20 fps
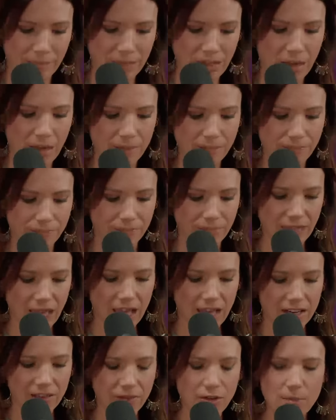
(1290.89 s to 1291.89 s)
Yep.
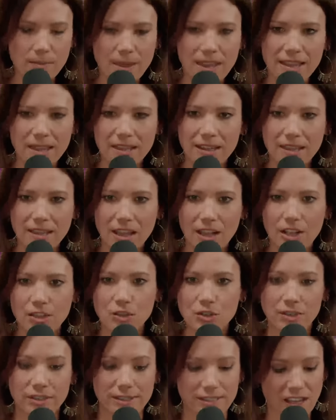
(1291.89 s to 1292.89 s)
Yeah. And if you're making
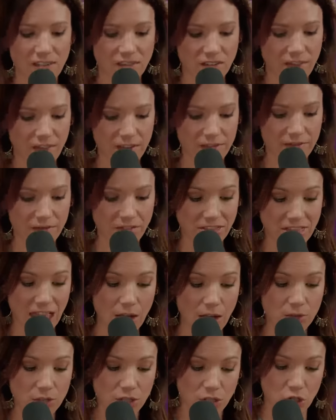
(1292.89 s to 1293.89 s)

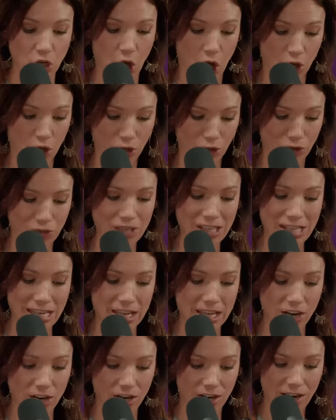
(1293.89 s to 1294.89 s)
$175,000 a
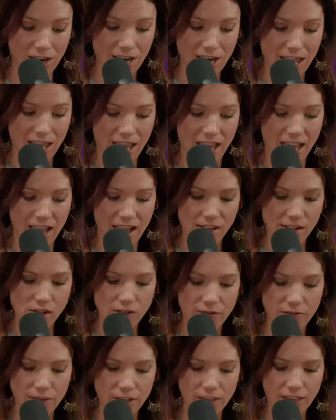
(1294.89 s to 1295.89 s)
year and you
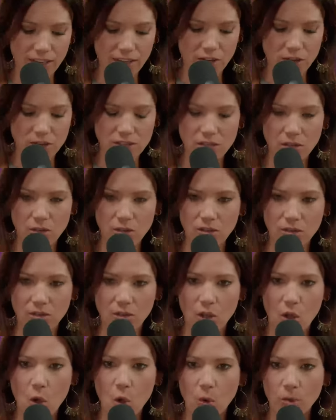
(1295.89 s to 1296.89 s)
feel like you're still
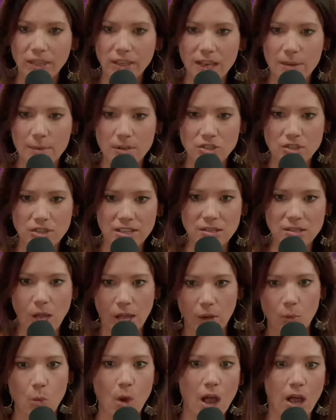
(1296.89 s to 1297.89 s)
holding a bunch of these
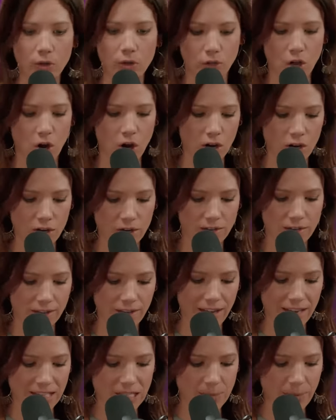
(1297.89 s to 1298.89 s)
like wild card
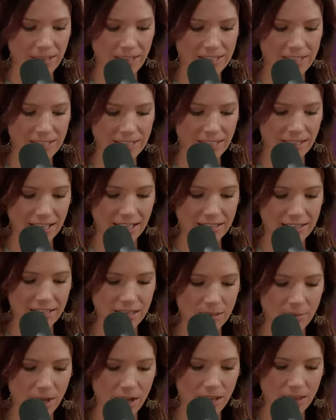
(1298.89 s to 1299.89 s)
expenses at the end of
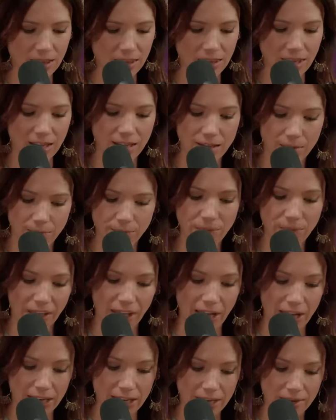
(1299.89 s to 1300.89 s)
the month, like
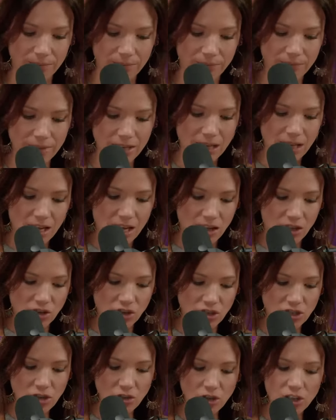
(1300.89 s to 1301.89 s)
like I did,
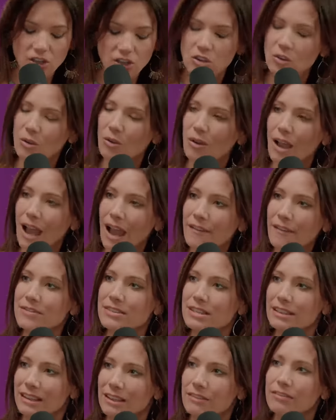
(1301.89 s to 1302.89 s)
just know that you don't have
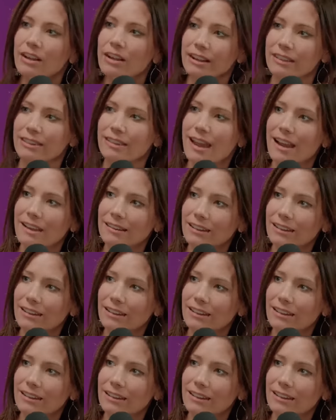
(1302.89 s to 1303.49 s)
to live like that.